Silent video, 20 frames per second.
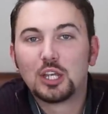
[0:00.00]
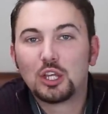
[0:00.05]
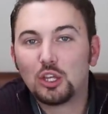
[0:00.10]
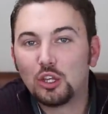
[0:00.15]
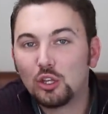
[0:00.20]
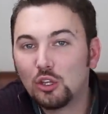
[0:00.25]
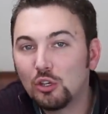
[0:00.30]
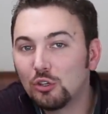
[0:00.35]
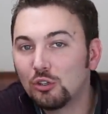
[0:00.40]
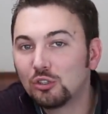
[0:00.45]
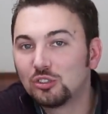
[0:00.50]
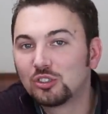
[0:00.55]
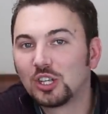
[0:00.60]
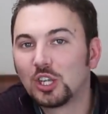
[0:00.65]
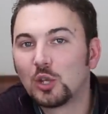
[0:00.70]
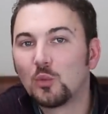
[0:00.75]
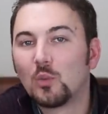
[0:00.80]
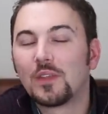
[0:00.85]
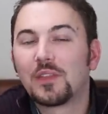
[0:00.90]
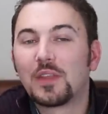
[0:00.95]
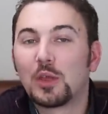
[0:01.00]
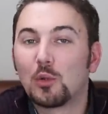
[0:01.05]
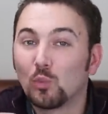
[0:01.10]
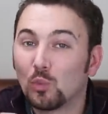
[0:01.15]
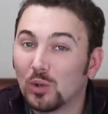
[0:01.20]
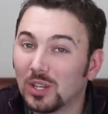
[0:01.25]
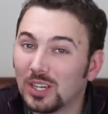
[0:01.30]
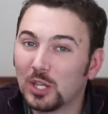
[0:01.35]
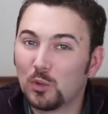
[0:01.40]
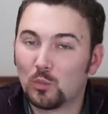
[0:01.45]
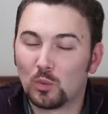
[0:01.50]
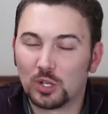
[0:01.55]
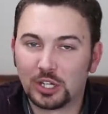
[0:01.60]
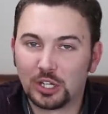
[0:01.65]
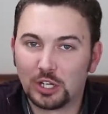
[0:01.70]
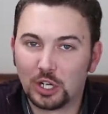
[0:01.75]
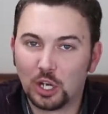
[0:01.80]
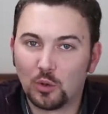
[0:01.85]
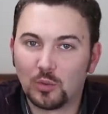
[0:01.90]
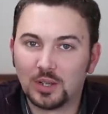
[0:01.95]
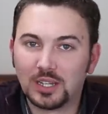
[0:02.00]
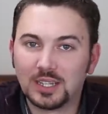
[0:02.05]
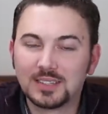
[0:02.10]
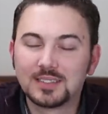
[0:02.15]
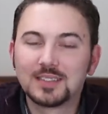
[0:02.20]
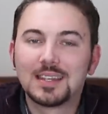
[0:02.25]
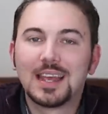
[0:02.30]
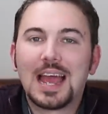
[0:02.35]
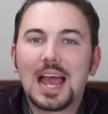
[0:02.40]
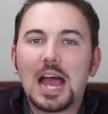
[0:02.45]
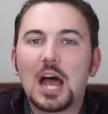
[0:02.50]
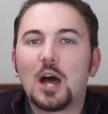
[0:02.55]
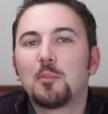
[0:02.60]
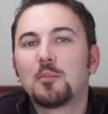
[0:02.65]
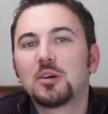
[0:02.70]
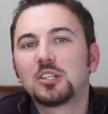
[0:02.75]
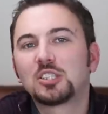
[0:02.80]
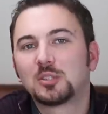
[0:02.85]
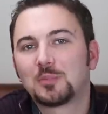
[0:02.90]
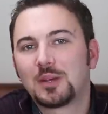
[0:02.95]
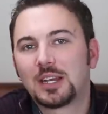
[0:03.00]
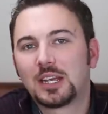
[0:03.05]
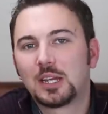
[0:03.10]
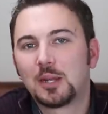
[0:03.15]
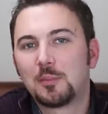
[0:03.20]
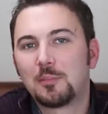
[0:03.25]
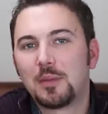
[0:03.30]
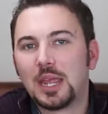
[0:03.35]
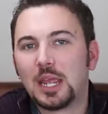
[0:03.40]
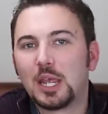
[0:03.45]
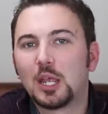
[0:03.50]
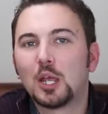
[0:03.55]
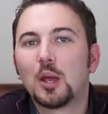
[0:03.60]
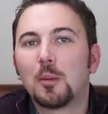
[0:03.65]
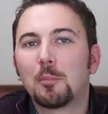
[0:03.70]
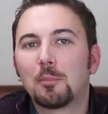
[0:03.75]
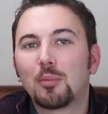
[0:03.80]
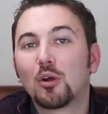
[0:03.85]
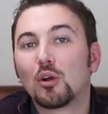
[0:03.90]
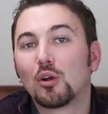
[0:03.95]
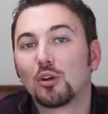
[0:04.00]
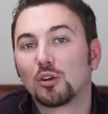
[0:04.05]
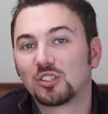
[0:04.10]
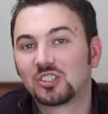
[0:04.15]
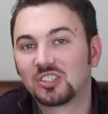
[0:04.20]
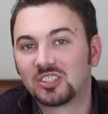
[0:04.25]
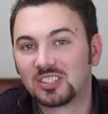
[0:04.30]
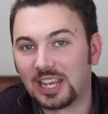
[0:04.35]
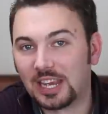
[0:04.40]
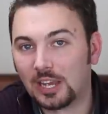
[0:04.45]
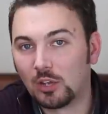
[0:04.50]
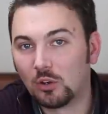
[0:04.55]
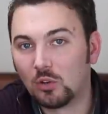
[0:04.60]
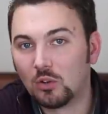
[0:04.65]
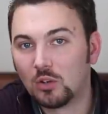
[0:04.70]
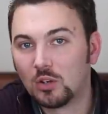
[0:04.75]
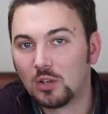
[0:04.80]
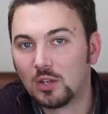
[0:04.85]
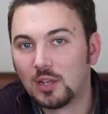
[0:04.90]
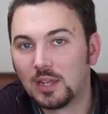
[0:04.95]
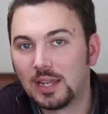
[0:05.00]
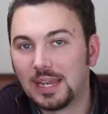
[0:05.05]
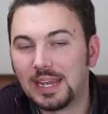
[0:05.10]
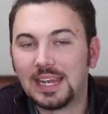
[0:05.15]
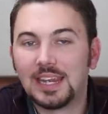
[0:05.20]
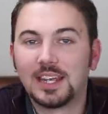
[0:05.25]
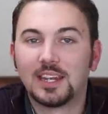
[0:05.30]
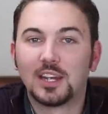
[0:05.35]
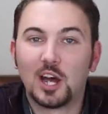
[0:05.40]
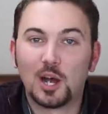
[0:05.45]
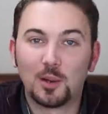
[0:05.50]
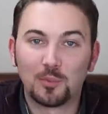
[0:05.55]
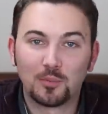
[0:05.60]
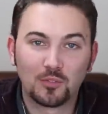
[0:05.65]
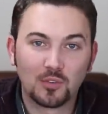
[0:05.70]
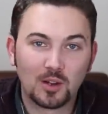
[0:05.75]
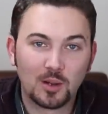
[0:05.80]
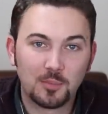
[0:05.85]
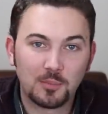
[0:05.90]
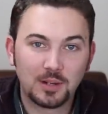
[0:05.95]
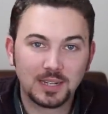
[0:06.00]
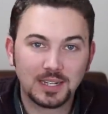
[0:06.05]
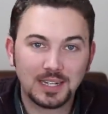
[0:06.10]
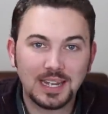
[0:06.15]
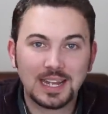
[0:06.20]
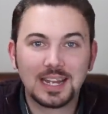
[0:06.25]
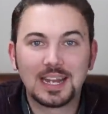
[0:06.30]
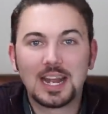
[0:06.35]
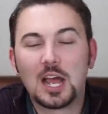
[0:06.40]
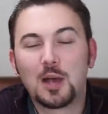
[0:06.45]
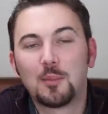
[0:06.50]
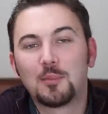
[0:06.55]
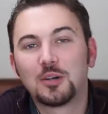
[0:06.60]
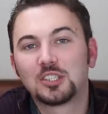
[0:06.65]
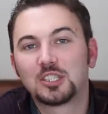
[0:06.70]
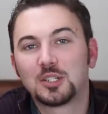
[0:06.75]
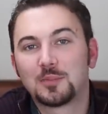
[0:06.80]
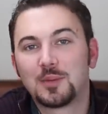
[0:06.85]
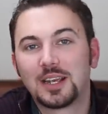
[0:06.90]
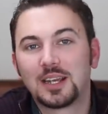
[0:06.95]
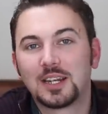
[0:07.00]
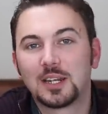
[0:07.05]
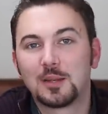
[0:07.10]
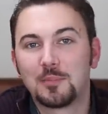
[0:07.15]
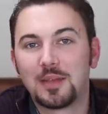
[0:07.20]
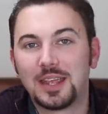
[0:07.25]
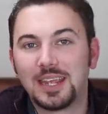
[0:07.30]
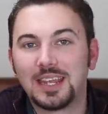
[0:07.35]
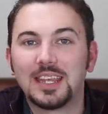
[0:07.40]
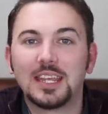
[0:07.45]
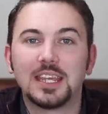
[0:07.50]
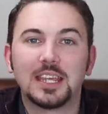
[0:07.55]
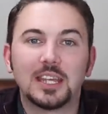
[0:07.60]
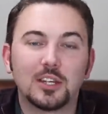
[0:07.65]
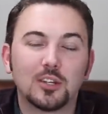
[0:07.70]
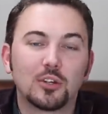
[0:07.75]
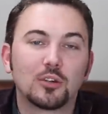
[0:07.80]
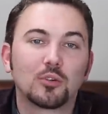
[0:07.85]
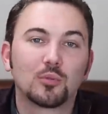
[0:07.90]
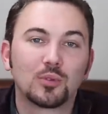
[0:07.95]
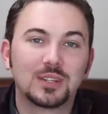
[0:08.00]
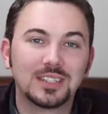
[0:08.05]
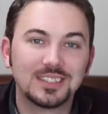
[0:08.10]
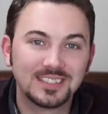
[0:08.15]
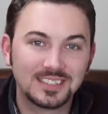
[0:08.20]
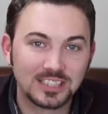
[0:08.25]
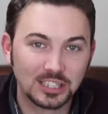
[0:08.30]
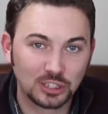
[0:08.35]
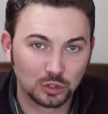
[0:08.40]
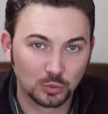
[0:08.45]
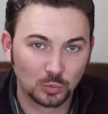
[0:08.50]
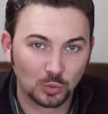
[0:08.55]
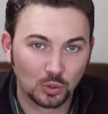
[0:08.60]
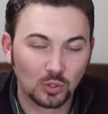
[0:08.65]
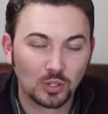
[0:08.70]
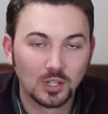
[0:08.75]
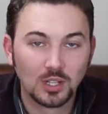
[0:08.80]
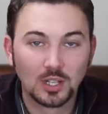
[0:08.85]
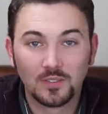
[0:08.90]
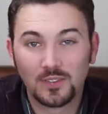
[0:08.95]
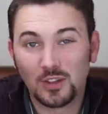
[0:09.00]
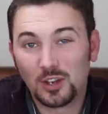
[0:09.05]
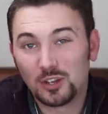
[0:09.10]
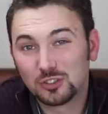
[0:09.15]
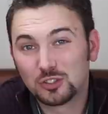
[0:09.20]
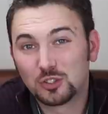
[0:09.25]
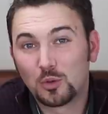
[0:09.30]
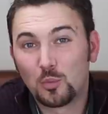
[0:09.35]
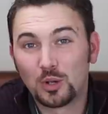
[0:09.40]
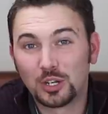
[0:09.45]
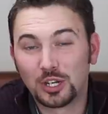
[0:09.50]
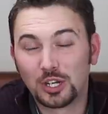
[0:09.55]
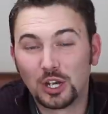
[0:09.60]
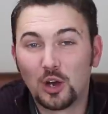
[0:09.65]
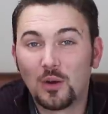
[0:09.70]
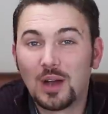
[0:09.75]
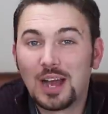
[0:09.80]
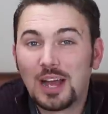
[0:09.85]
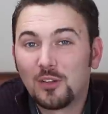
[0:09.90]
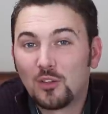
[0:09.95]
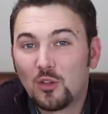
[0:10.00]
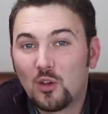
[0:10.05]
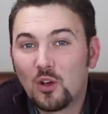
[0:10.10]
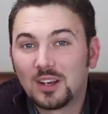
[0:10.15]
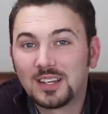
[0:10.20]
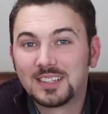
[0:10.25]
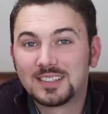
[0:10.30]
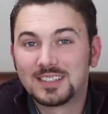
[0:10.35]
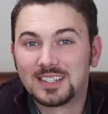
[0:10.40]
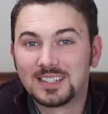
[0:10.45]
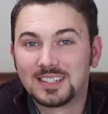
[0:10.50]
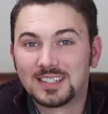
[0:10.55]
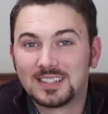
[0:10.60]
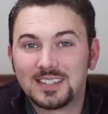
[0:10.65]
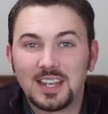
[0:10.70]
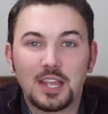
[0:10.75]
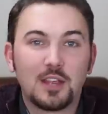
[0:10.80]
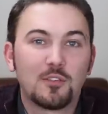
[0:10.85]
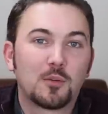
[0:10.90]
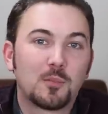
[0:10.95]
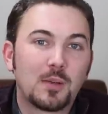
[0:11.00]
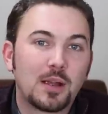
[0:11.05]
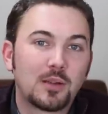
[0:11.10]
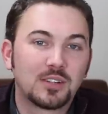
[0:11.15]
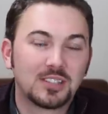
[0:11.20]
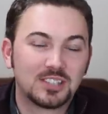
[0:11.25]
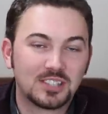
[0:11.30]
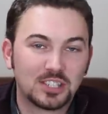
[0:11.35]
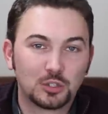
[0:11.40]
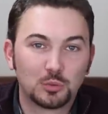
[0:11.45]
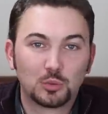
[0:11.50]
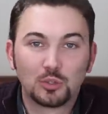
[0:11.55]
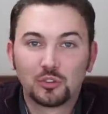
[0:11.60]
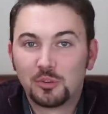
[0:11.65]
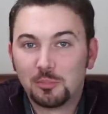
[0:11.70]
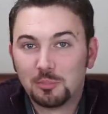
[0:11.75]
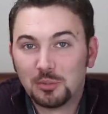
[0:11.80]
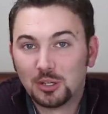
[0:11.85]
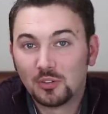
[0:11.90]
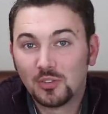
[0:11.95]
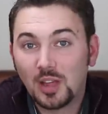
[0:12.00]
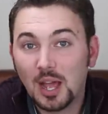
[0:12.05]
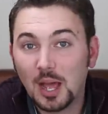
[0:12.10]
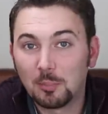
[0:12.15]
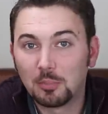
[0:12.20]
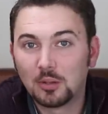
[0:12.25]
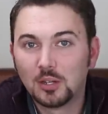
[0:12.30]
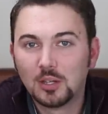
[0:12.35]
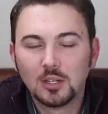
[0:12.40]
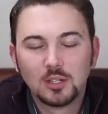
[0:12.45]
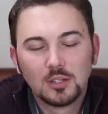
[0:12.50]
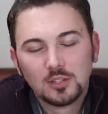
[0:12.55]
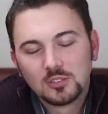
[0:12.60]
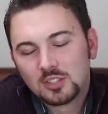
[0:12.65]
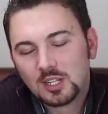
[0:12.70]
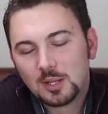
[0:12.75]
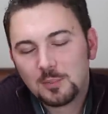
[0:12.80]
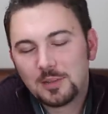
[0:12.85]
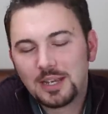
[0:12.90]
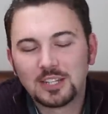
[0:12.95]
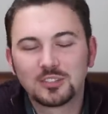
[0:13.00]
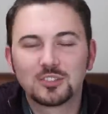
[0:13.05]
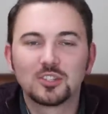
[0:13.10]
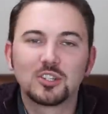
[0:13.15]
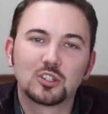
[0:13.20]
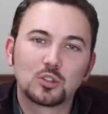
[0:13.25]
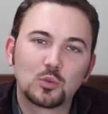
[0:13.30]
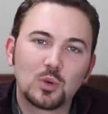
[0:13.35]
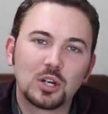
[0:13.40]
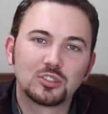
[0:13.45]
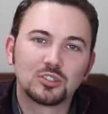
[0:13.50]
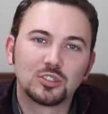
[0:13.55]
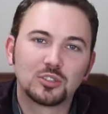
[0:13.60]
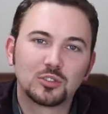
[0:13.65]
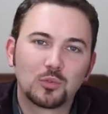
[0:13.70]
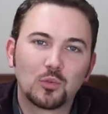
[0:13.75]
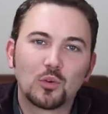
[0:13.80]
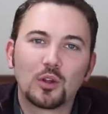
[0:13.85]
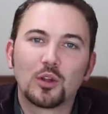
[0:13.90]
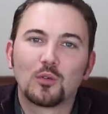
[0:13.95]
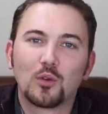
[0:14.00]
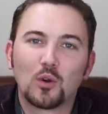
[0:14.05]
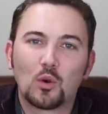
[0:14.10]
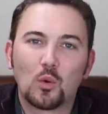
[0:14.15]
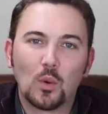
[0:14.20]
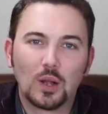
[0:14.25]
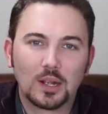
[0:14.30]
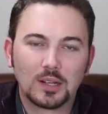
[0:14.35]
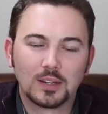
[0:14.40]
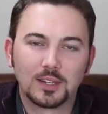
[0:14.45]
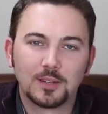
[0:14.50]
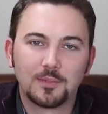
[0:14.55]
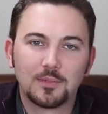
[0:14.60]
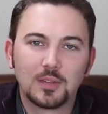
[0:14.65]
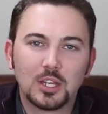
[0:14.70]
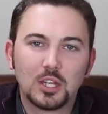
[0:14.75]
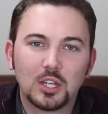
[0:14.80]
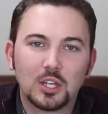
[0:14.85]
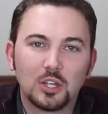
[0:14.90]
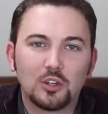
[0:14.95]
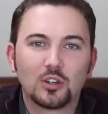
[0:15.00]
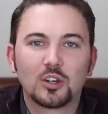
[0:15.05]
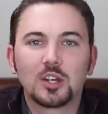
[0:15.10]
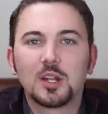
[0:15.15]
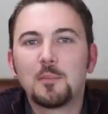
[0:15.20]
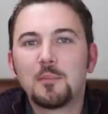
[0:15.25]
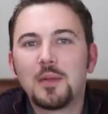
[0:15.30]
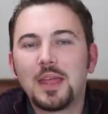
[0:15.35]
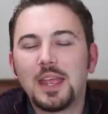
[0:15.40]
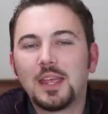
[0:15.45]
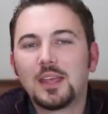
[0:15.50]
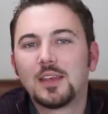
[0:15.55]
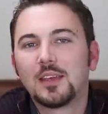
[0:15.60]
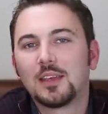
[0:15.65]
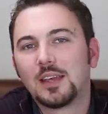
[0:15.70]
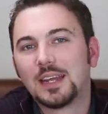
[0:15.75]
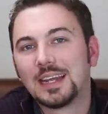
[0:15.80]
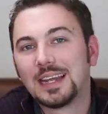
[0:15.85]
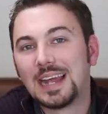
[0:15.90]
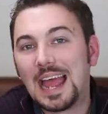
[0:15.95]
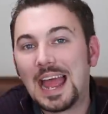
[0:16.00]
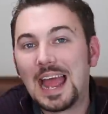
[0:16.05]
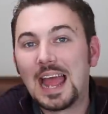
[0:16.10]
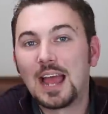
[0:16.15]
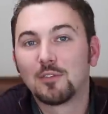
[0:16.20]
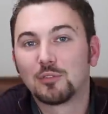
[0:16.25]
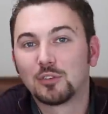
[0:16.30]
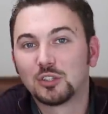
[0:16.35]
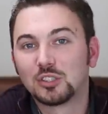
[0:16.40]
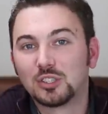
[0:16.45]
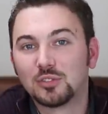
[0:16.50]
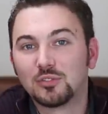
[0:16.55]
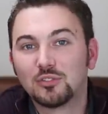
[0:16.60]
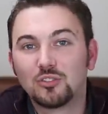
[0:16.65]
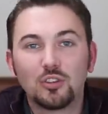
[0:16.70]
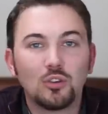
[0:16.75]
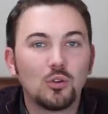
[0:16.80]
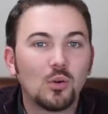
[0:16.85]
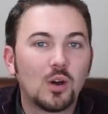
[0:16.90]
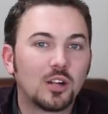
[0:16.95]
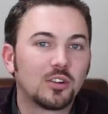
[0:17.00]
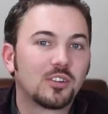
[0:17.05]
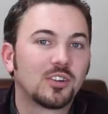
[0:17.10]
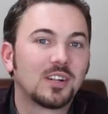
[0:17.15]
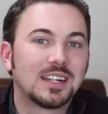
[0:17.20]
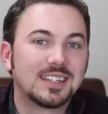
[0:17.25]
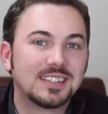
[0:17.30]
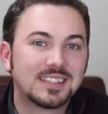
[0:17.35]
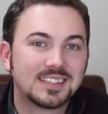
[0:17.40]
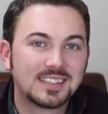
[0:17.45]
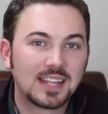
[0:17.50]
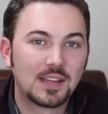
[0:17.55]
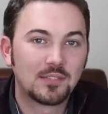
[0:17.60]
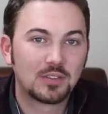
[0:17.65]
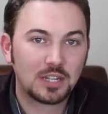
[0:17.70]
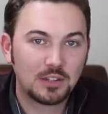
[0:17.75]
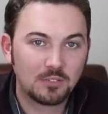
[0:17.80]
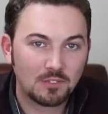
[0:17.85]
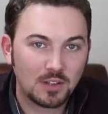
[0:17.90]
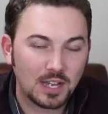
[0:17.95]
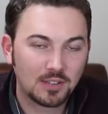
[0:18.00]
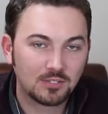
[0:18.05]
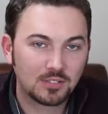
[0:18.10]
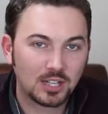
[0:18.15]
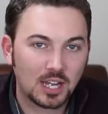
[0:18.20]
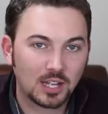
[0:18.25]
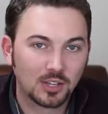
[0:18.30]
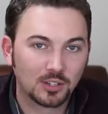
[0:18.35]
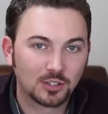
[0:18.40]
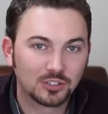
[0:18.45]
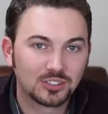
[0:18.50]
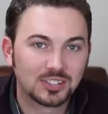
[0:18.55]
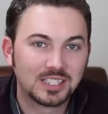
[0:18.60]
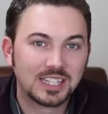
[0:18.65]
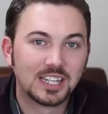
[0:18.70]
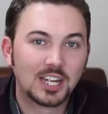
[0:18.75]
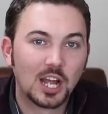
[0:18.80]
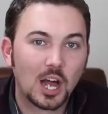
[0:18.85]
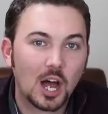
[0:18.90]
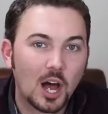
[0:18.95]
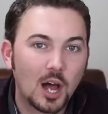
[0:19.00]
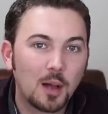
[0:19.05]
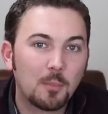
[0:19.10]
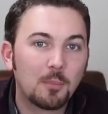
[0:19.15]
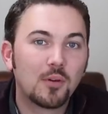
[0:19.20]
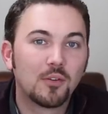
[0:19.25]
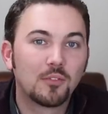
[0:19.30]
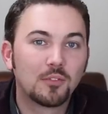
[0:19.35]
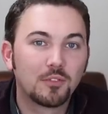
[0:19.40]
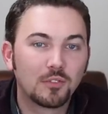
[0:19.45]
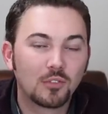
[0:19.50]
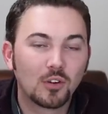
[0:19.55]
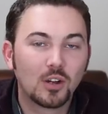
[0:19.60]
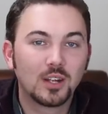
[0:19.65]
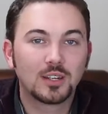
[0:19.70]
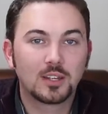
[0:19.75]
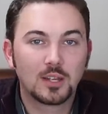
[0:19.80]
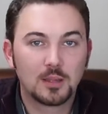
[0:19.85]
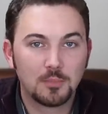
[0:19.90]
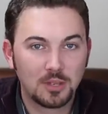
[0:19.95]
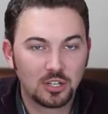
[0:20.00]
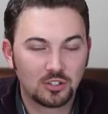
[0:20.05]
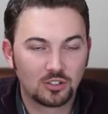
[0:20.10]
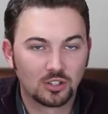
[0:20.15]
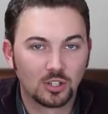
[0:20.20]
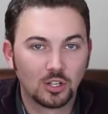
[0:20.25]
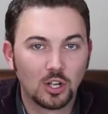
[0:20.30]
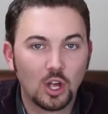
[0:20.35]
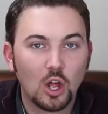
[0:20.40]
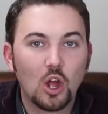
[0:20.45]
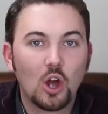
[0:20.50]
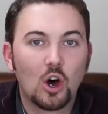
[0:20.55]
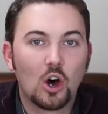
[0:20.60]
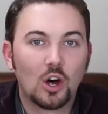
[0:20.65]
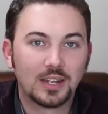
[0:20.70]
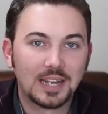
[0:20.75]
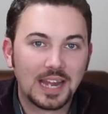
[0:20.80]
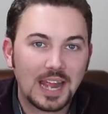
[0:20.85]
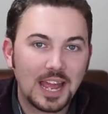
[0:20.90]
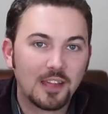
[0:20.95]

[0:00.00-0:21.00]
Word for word: usually what they really want to know is, how much am I going to make per sale in upfront money, and how much am I going to make in residual? They also want to know, how long is it going to take for my residual to build up? So let me answer those questions for you real quickly. you're going to make an average of two hundred seventy-five dollars in upfront commission on